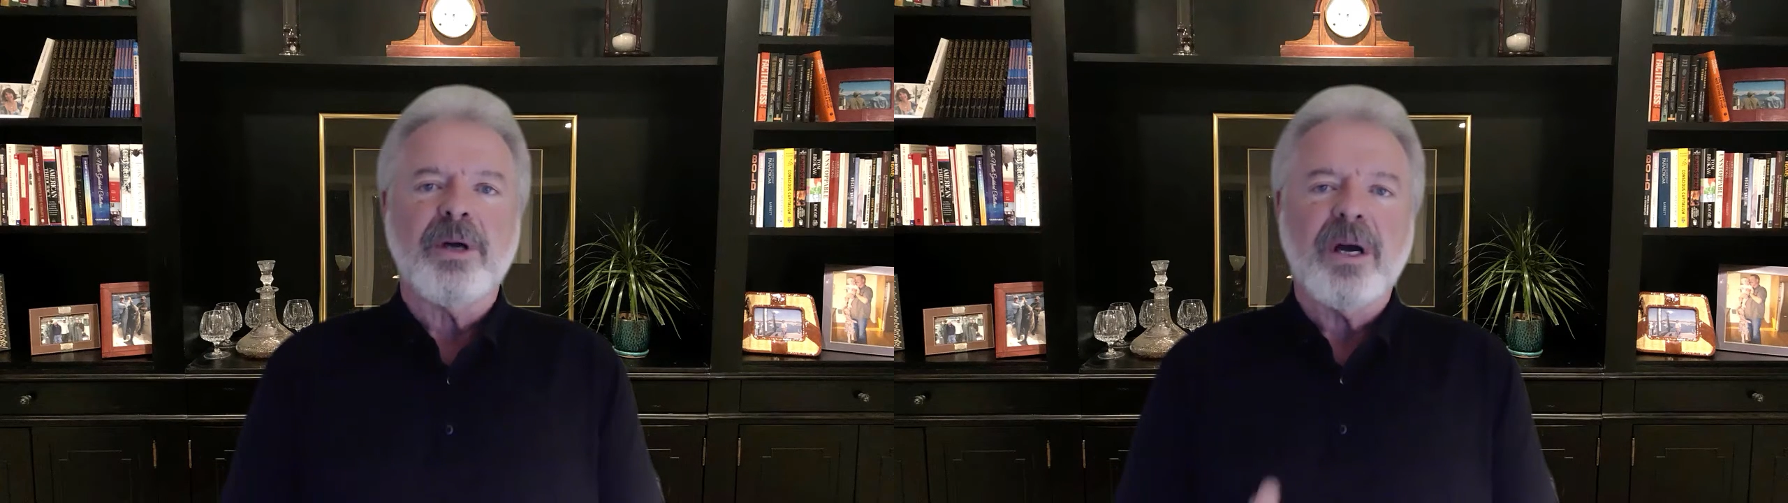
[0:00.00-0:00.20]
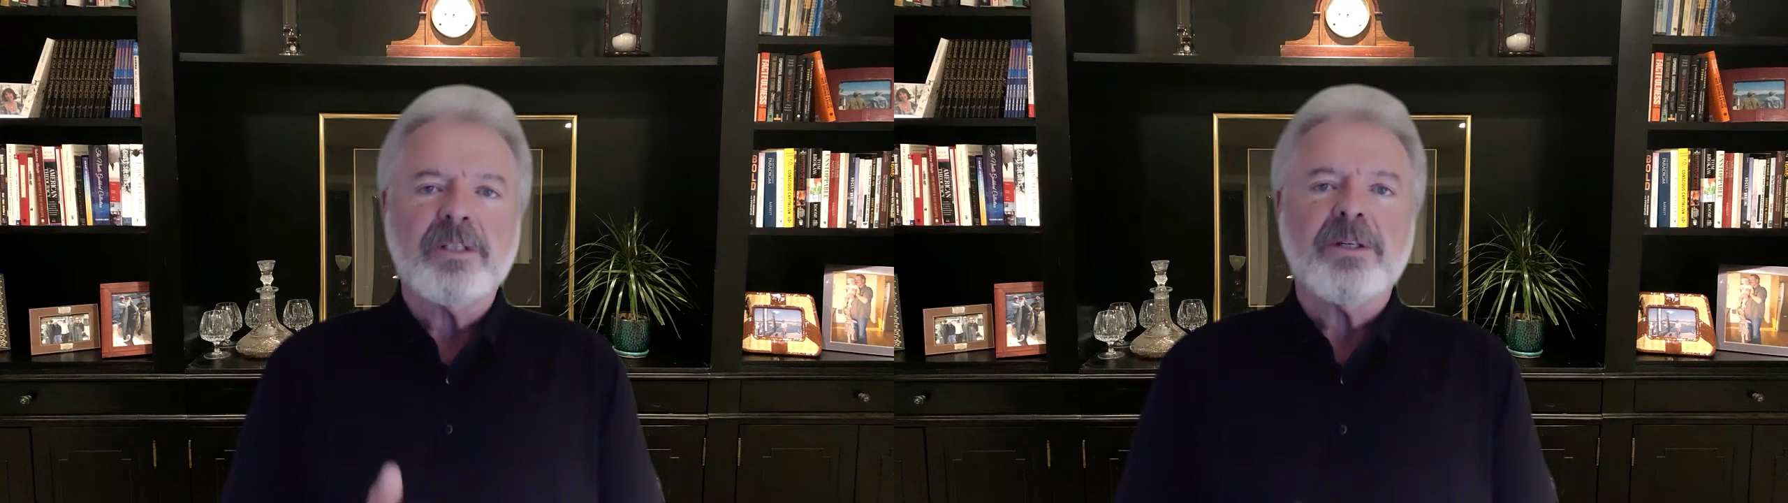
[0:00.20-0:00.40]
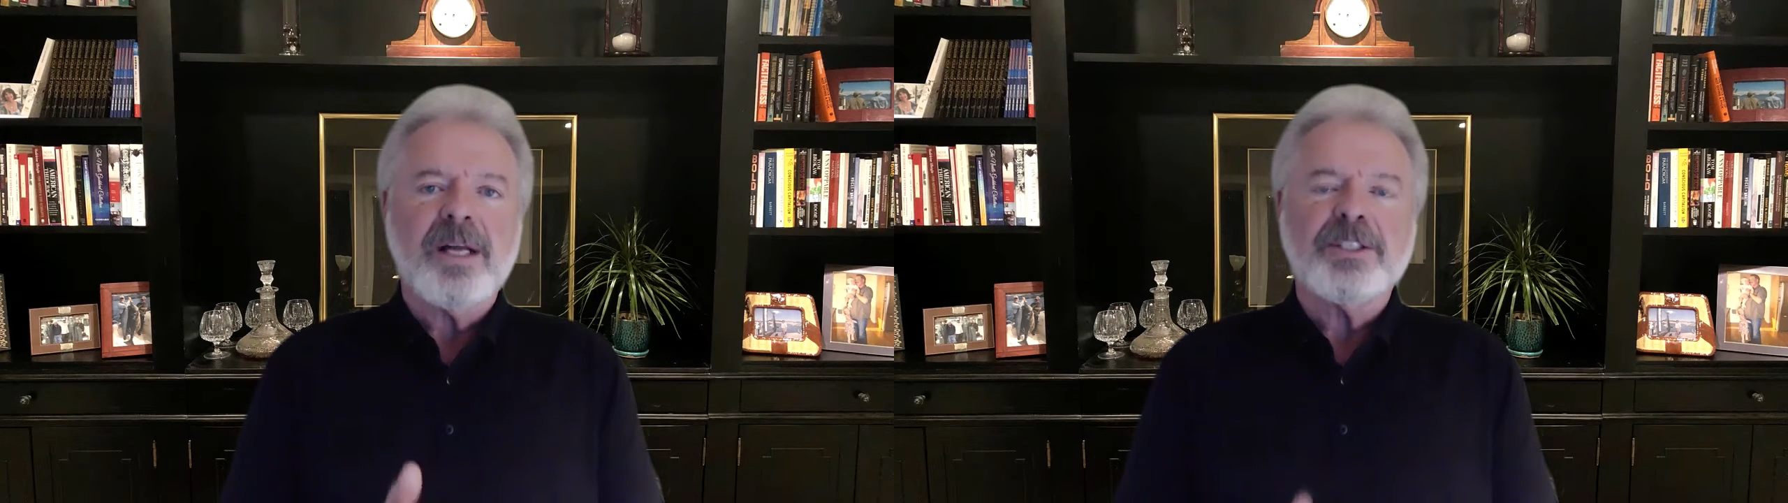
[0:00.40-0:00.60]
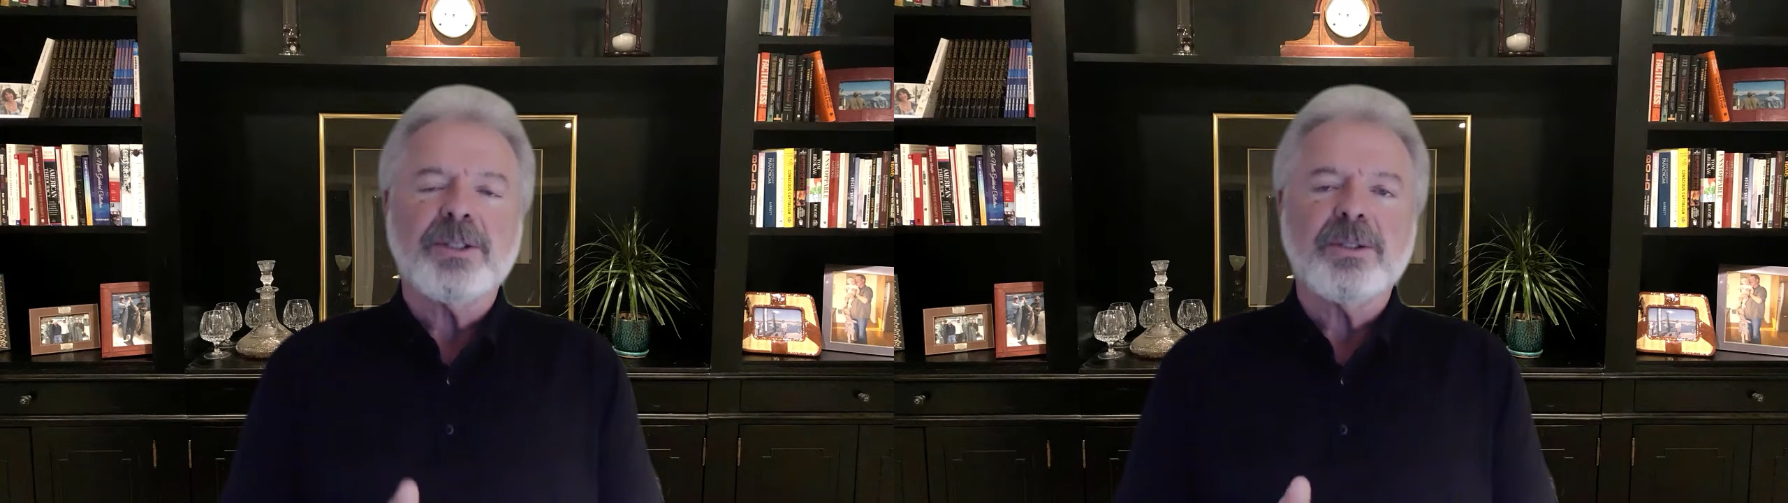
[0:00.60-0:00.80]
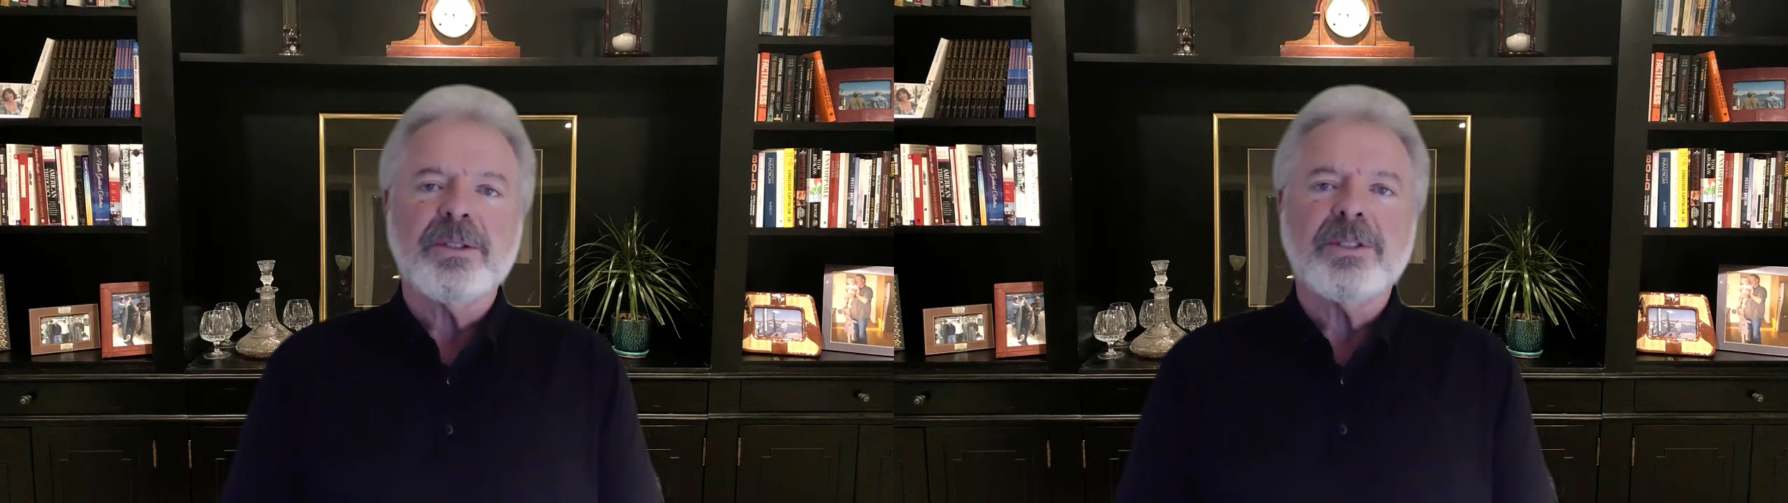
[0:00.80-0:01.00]

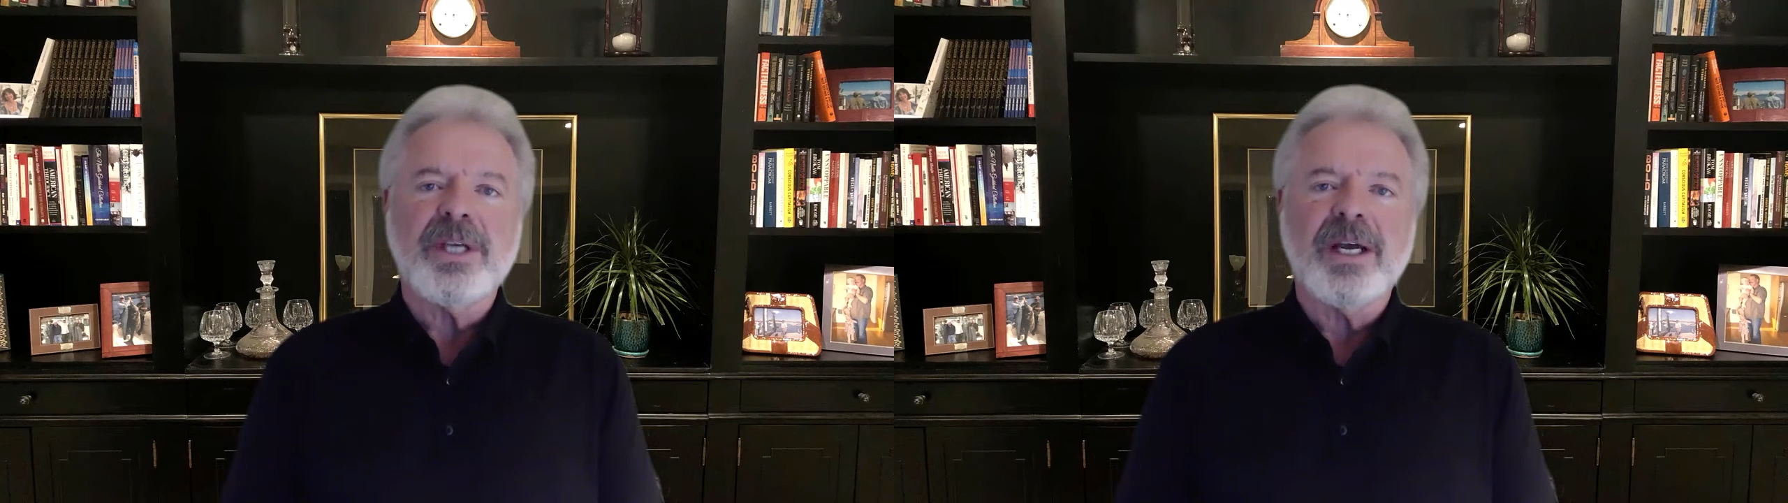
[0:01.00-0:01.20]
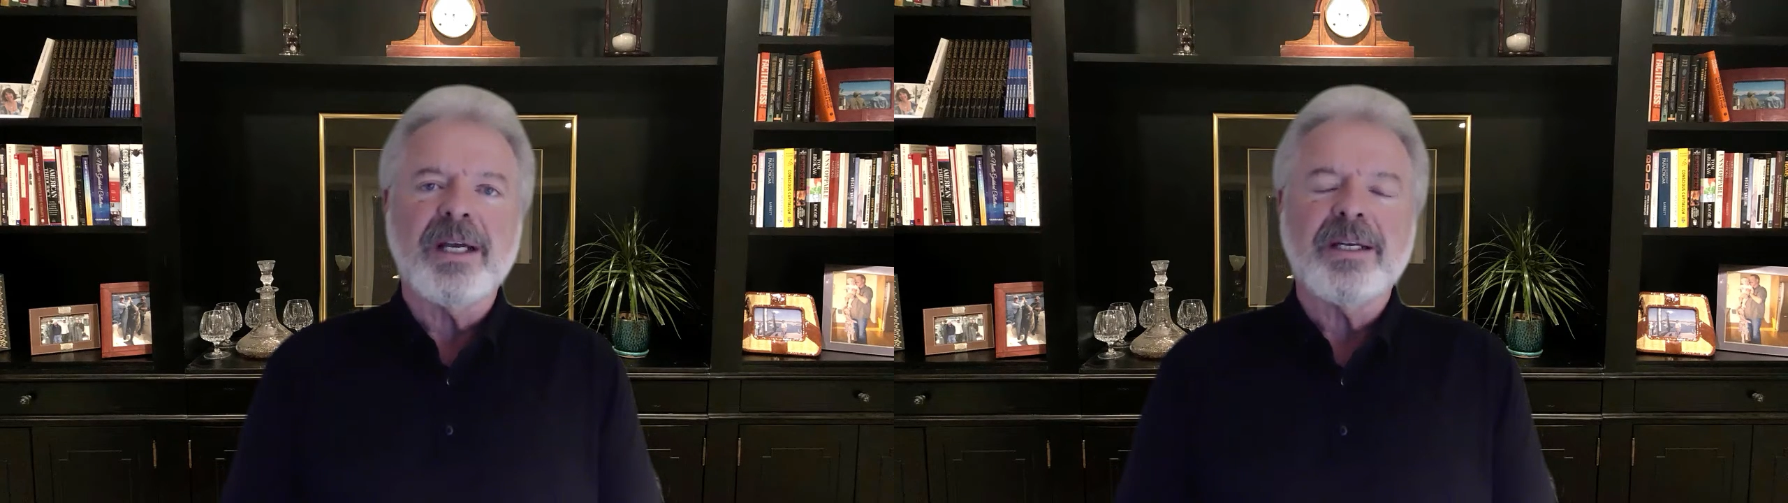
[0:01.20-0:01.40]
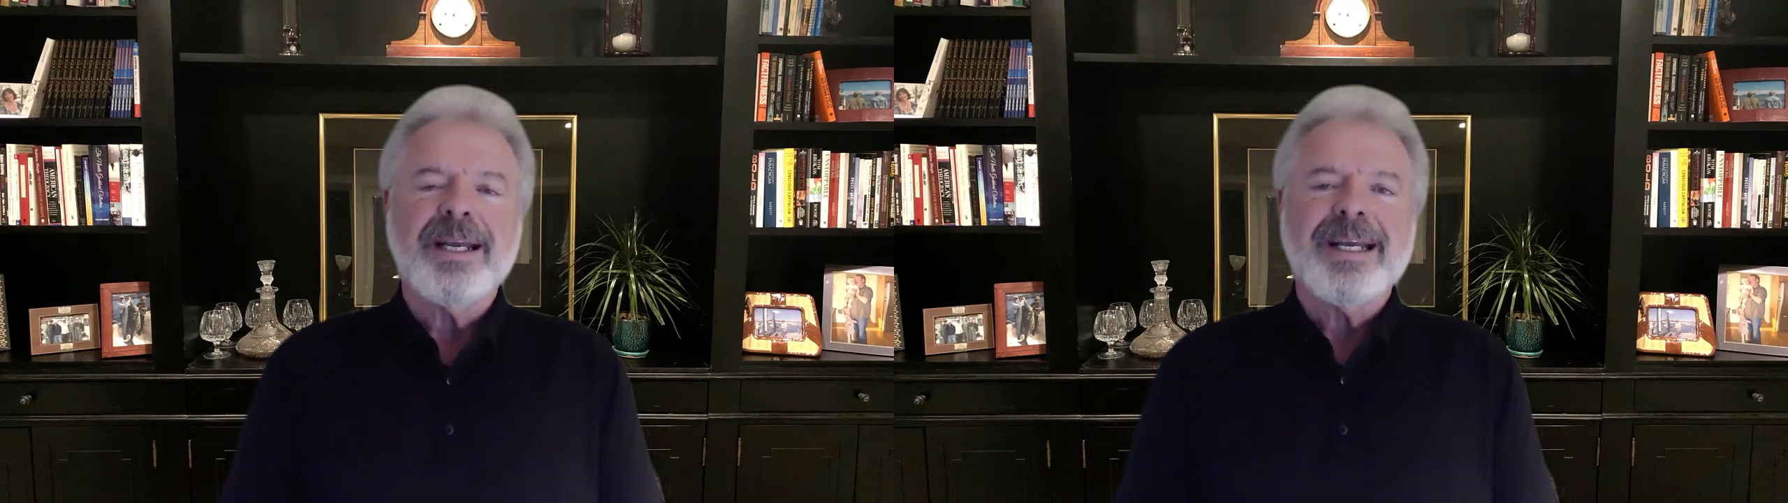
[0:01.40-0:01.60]
Ontological design